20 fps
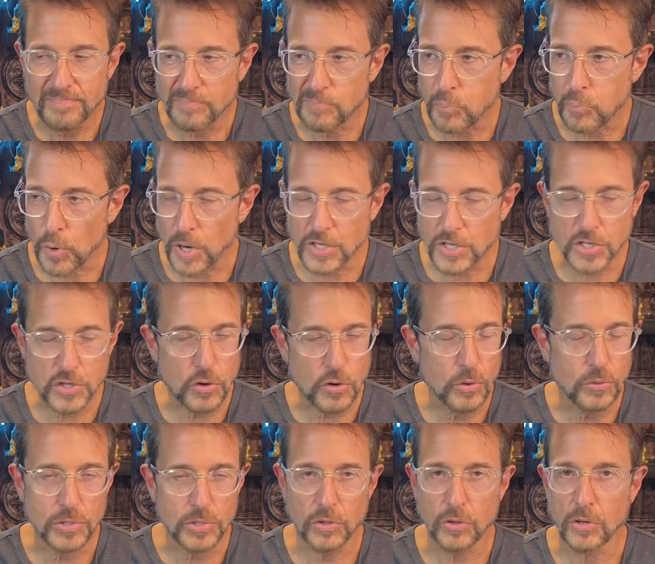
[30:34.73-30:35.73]
brush
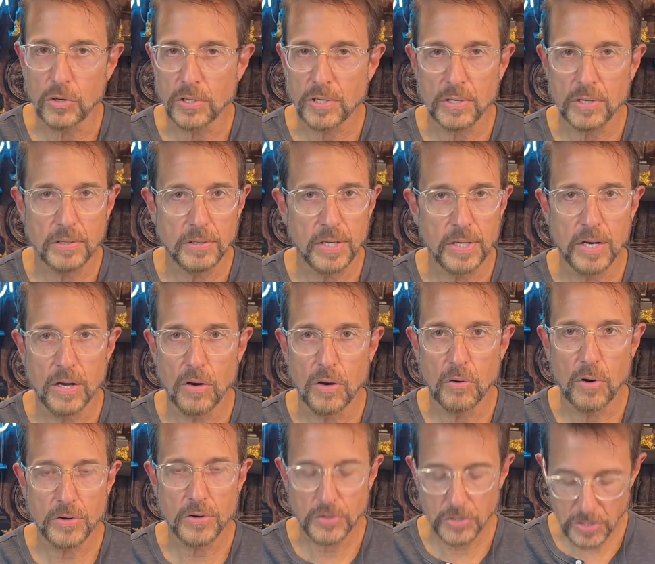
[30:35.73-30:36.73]
stroked look,
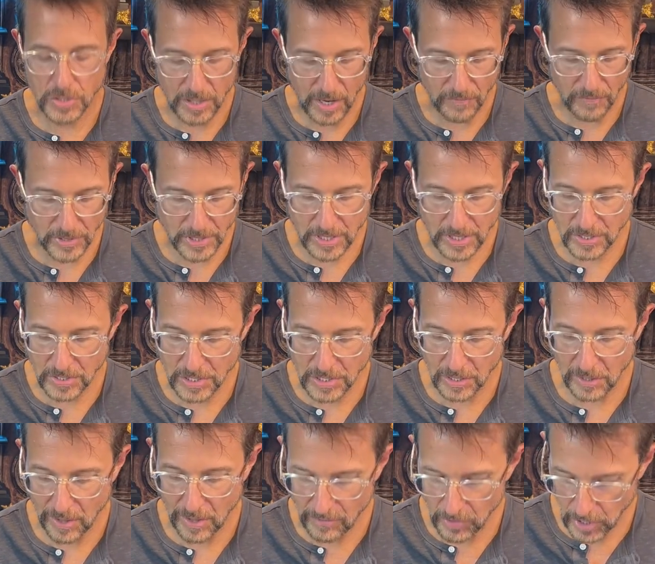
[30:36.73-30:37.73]
on your stuff. It tends
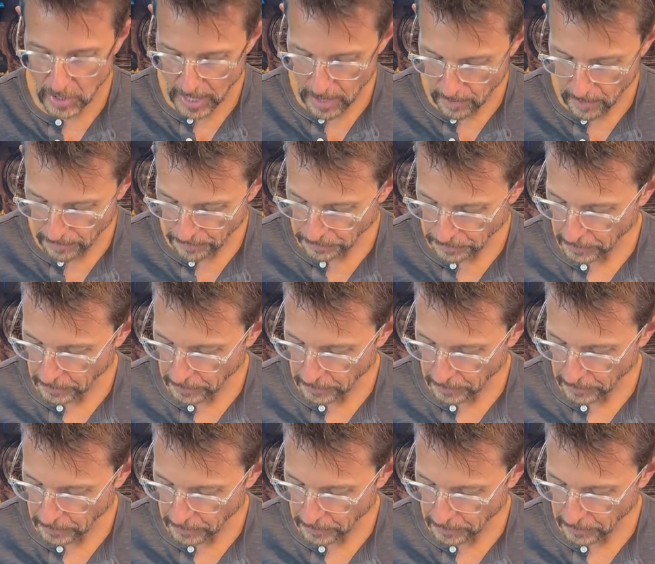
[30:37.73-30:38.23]
to level out.